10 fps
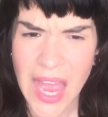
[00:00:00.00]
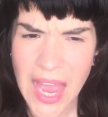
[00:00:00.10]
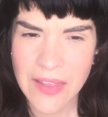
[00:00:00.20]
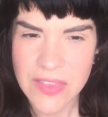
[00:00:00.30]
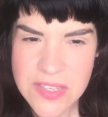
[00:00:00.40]

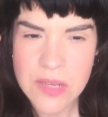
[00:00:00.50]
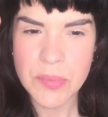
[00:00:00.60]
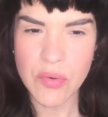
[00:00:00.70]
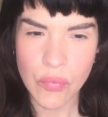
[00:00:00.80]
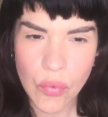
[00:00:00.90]
And this had
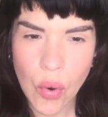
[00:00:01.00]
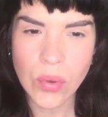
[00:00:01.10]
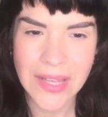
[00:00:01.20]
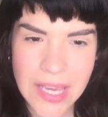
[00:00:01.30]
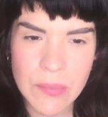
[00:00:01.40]
been
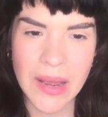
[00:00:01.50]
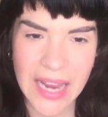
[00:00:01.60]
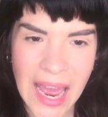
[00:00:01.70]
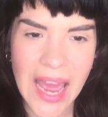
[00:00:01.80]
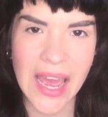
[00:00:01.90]
rolling in my
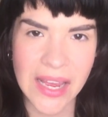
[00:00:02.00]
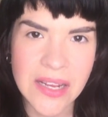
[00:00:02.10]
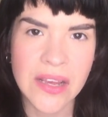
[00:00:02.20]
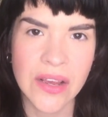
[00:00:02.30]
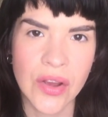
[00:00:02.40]

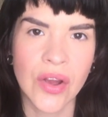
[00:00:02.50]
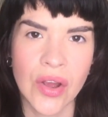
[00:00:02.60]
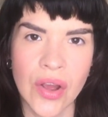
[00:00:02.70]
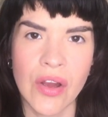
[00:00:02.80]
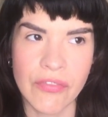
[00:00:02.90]
head
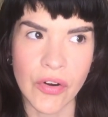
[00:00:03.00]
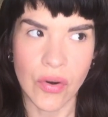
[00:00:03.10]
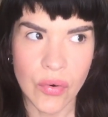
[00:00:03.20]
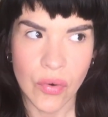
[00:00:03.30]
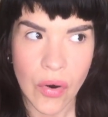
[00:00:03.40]

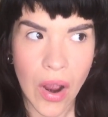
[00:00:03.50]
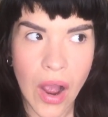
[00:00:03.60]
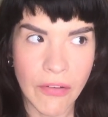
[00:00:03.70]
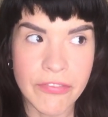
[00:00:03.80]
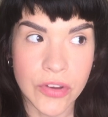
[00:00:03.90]
for
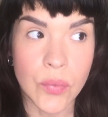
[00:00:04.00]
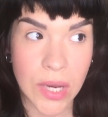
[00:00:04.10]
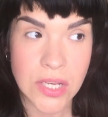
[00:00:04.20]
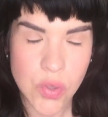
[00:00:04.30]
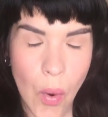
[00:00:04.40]
a few
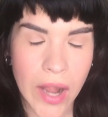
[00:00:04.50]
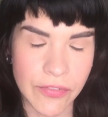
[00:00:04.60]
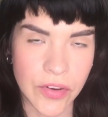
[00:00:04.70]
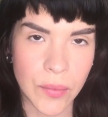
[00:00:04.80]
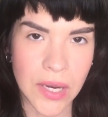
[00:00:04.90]
weeks, quite a
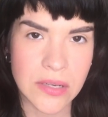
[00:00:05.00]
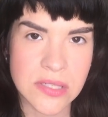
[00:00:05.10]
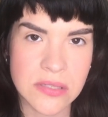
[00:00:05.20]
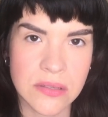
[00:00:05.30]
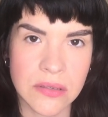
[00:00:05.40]
few
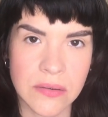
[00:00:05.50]
weeks.